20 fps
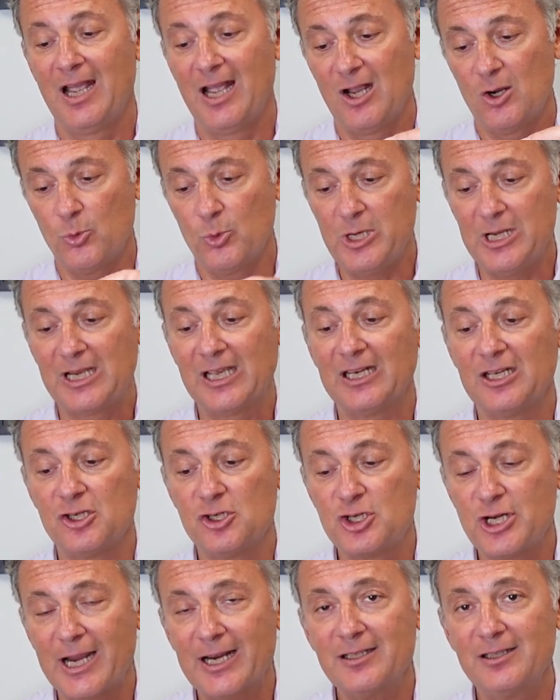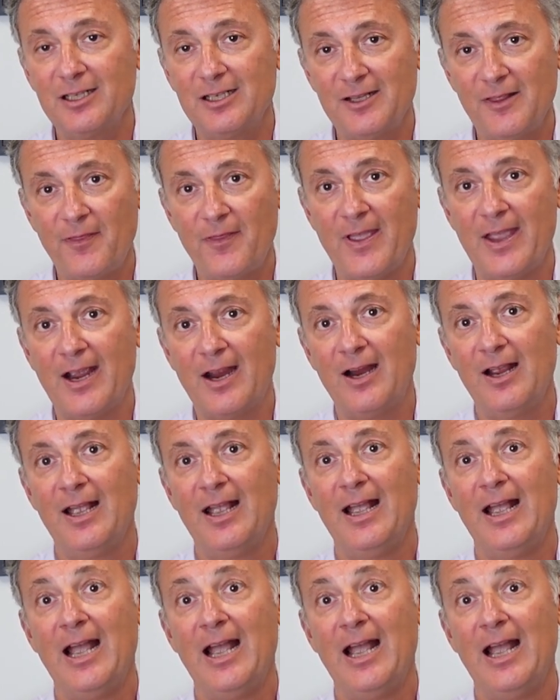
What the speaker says: and we can inject it in there,